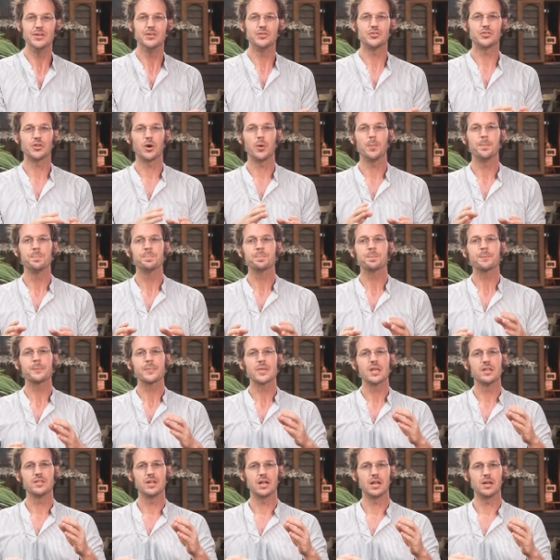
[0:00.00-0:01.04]
So
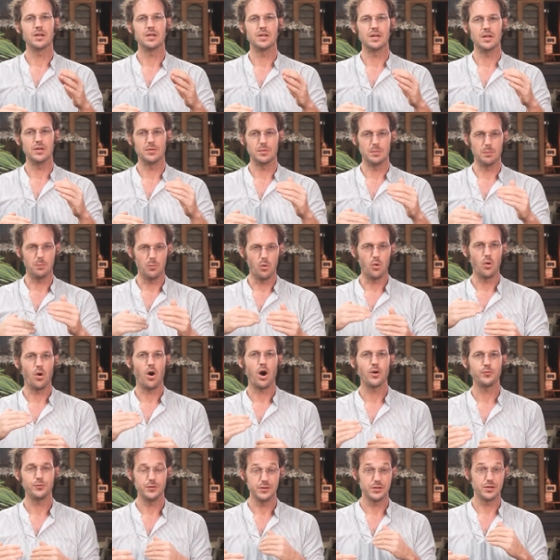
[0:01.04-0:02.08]
the more
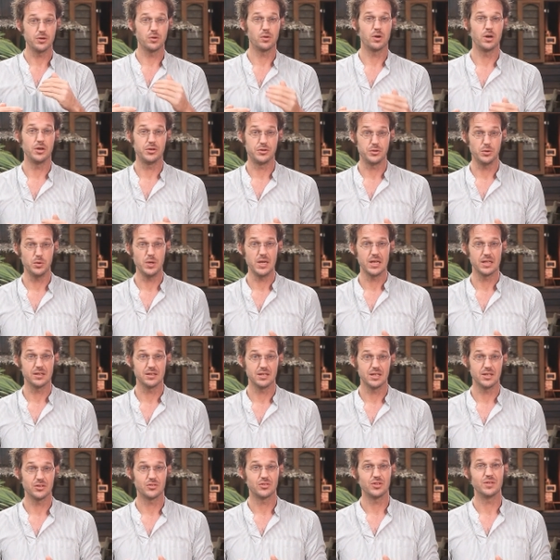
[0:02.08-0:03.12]
often you are doing
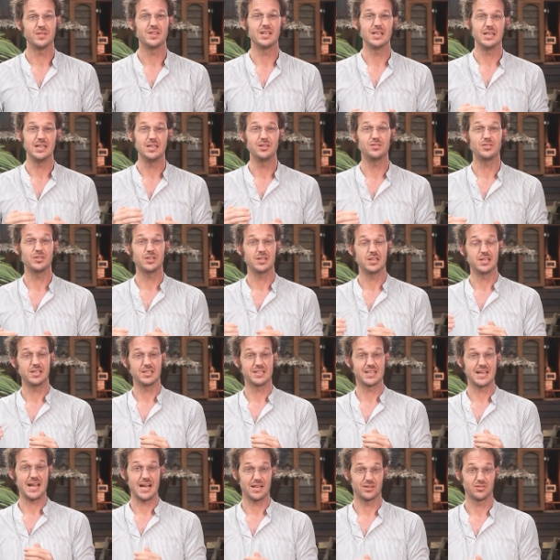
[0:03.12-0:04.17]
this, the easier
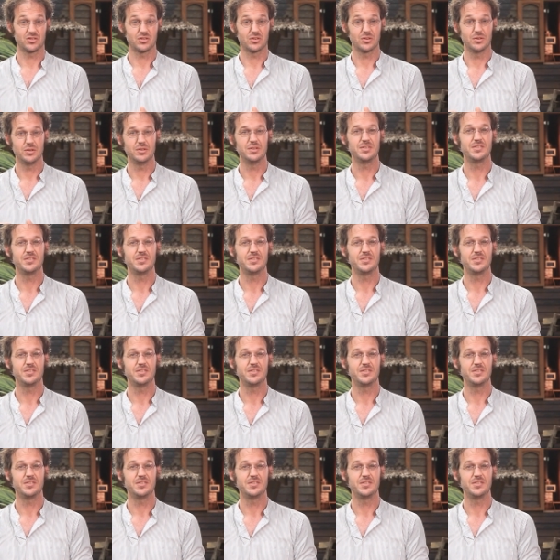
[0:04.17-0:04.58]
it gets.